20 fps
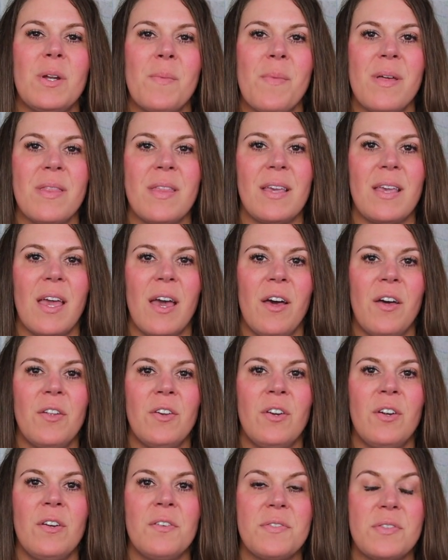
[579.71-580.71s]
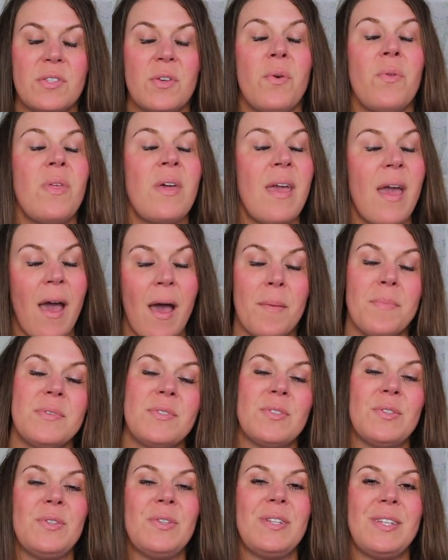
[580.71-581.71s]
them on the calendar so they
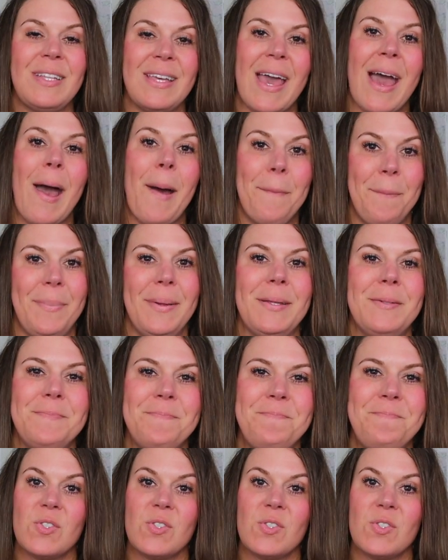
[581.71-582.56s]
absolutely happen.